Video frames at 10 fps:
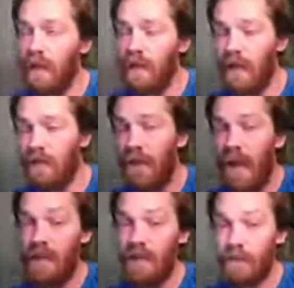get
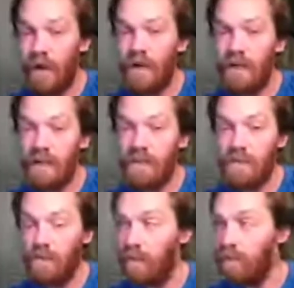that integrated
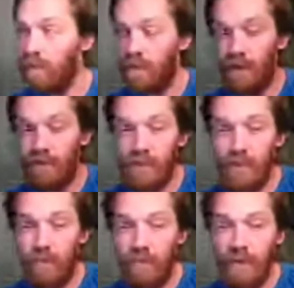into the
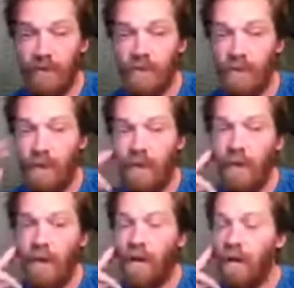official build
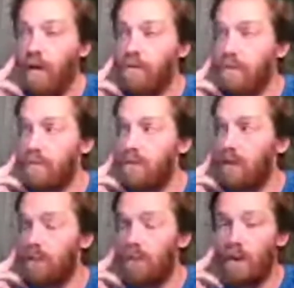of
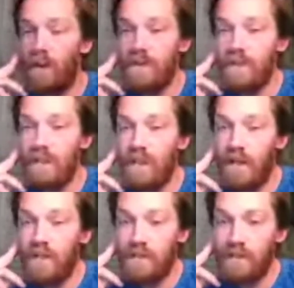Solution Explorer, because
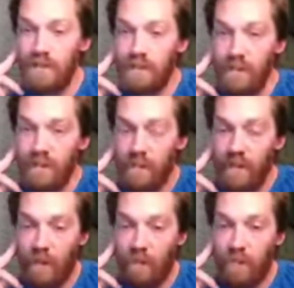that is
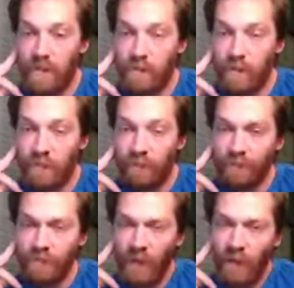something that would be sweet.
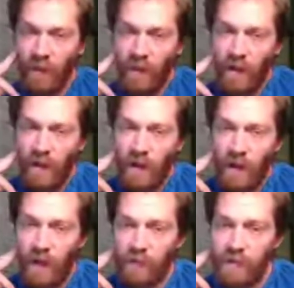
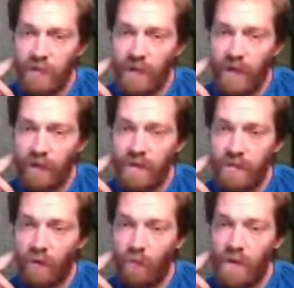Chris Stryker, is
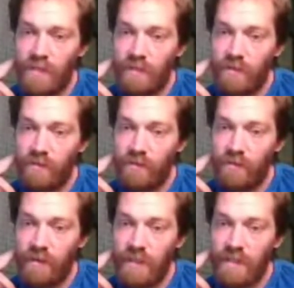there a reason to do
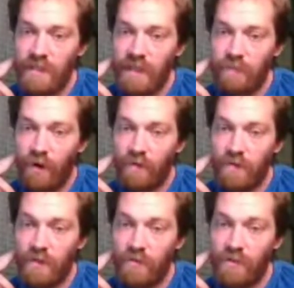unit testing as part of
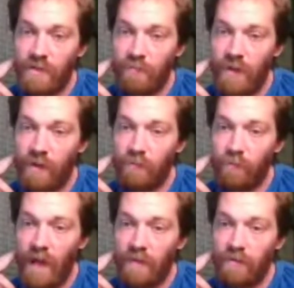the solution build
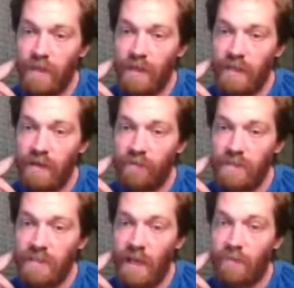rather than a
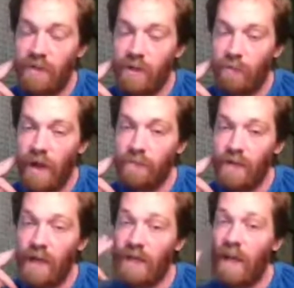different step in your
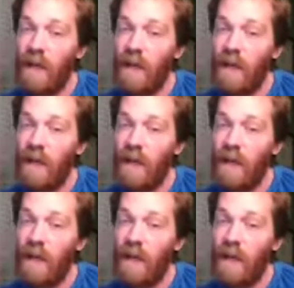pipeline?